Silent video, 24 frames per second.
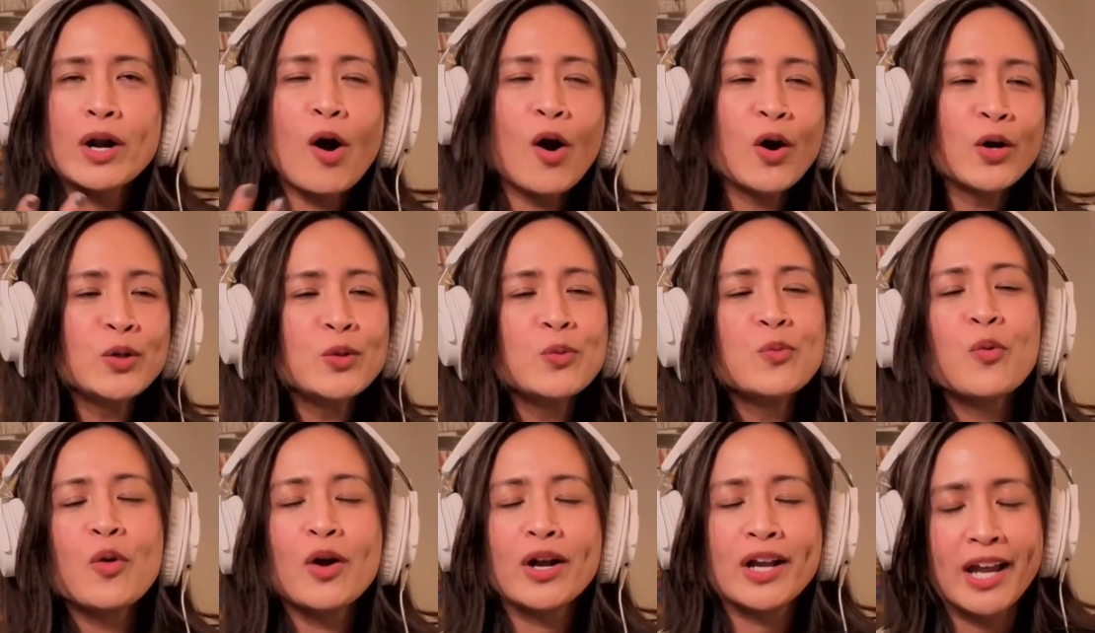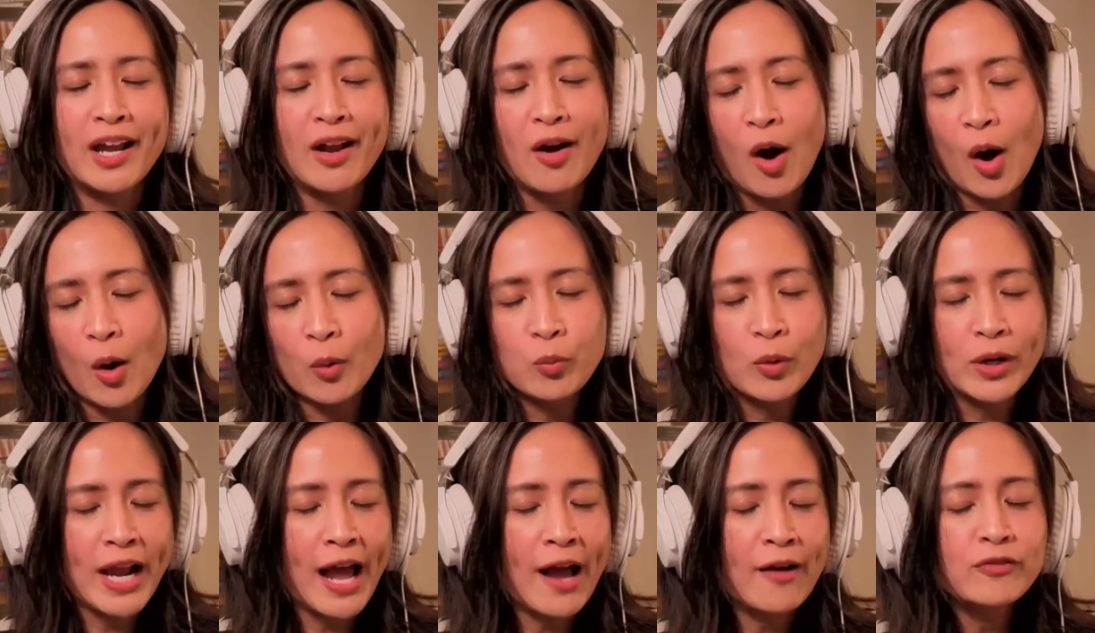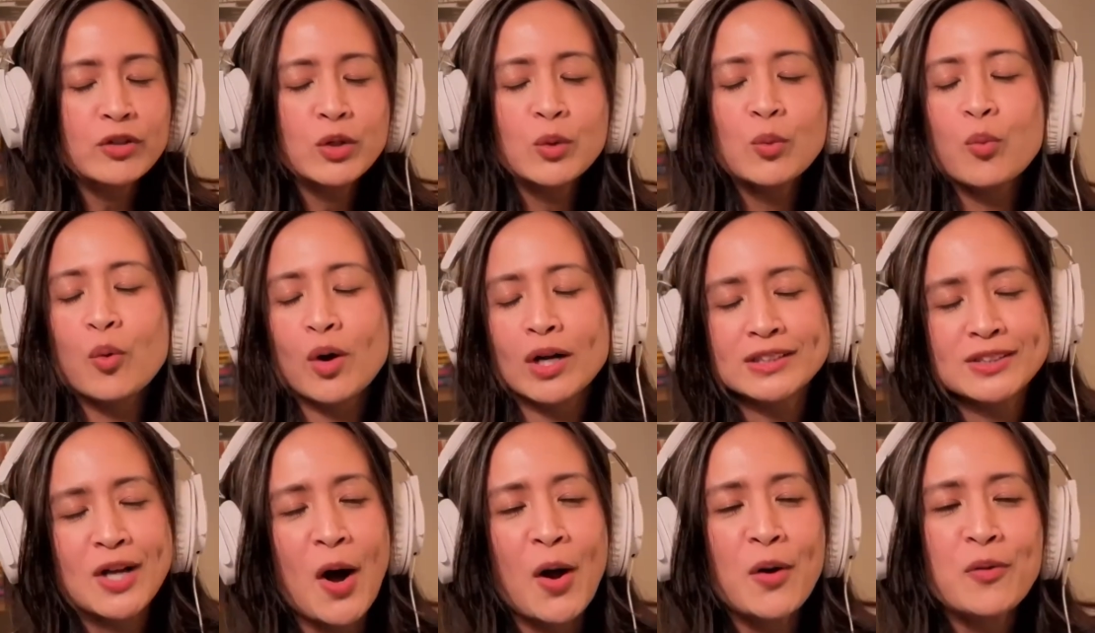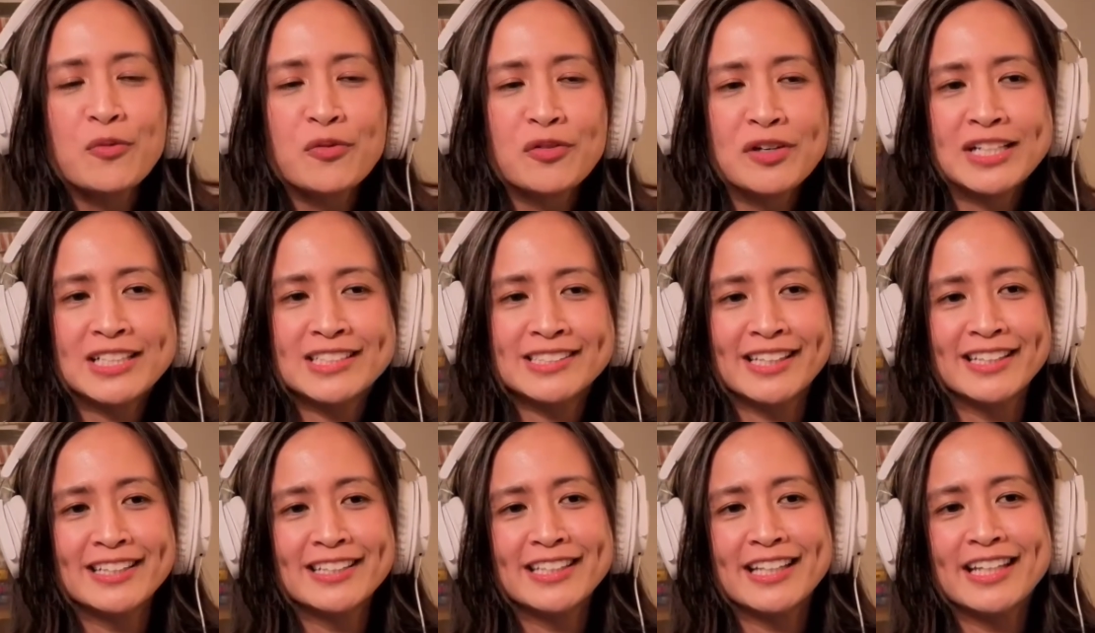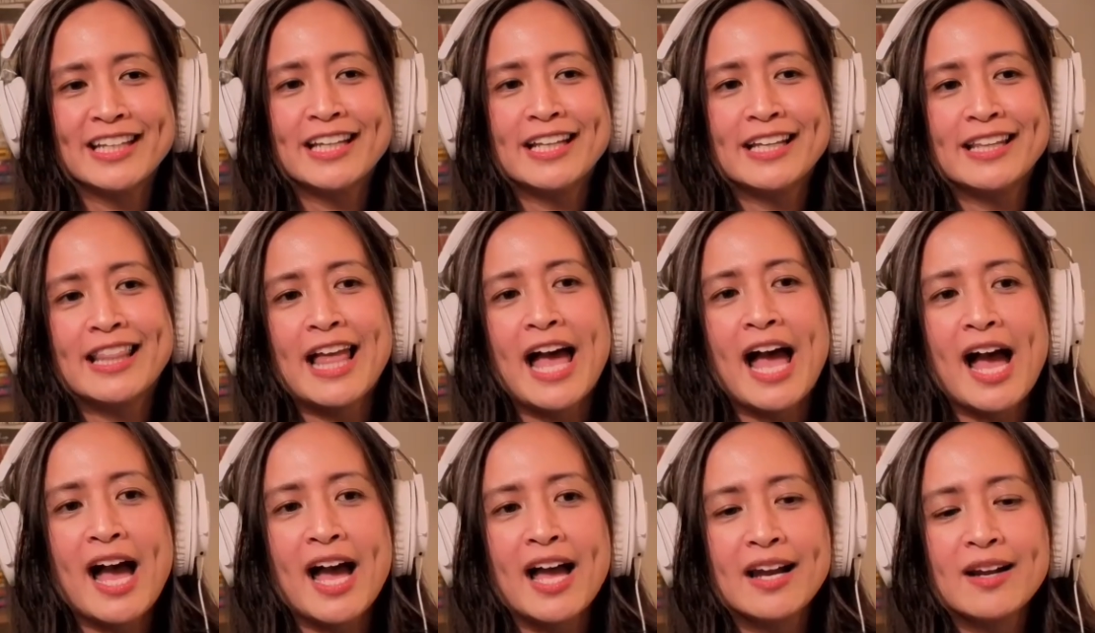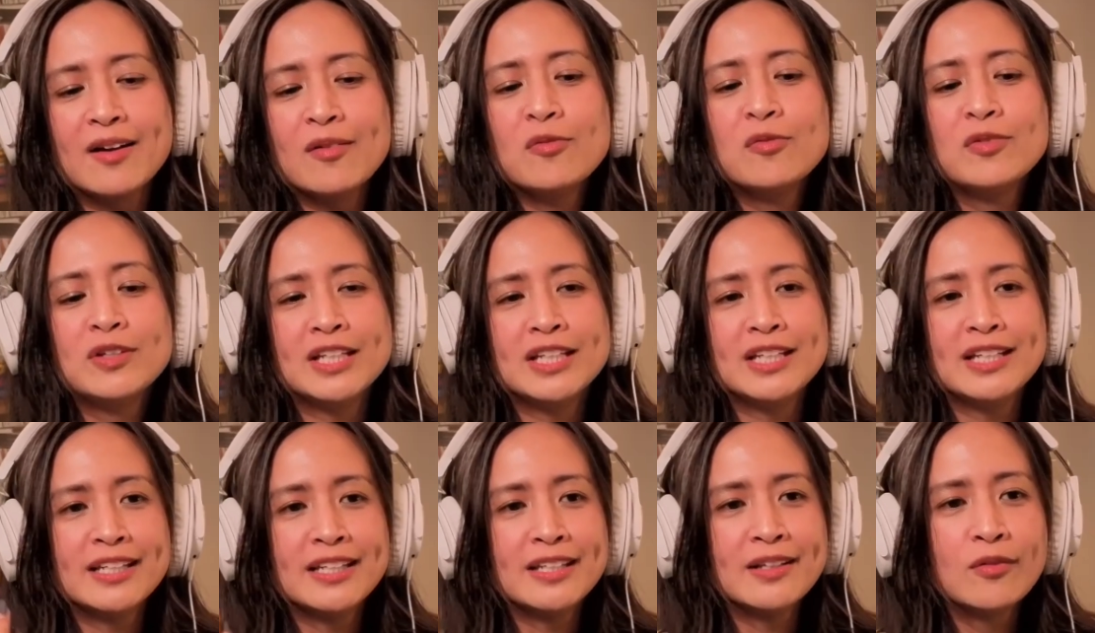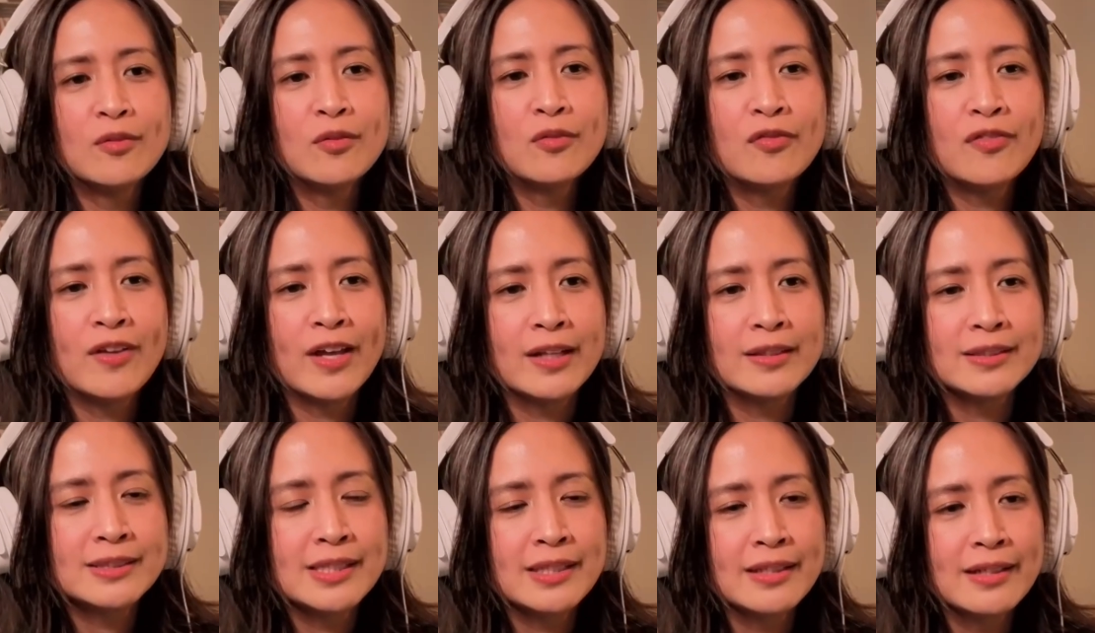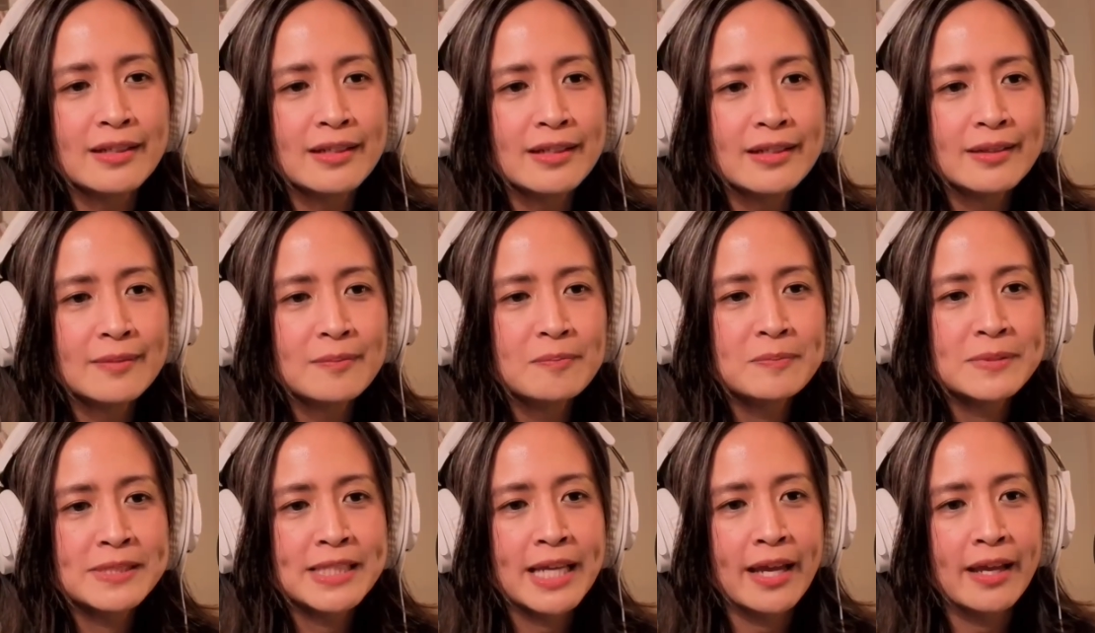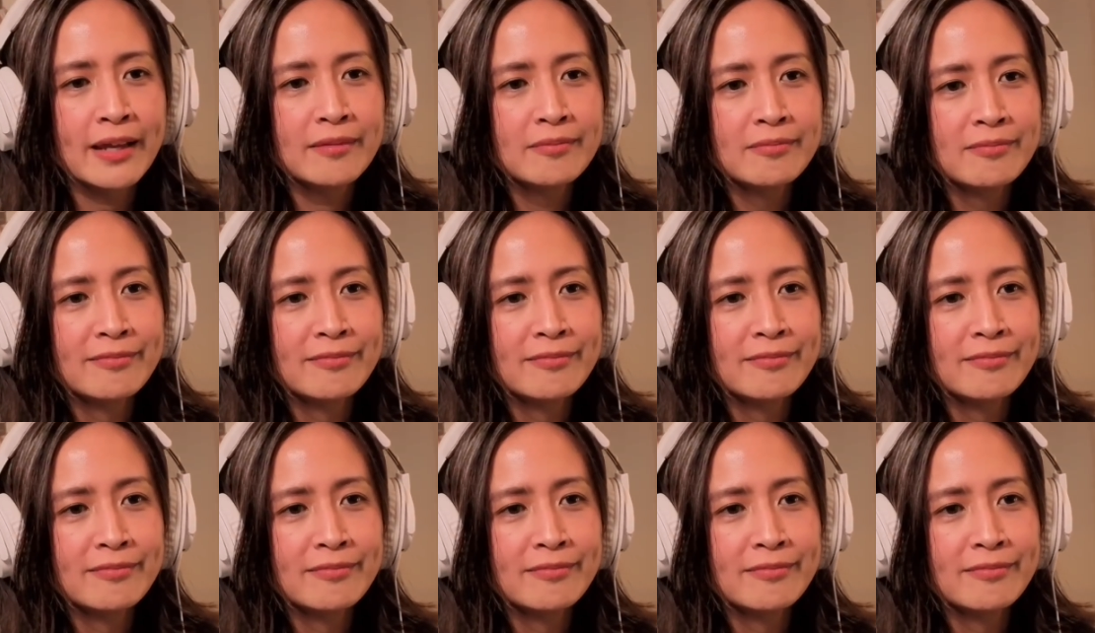are you working on? What have you worked on recently that we failed to say?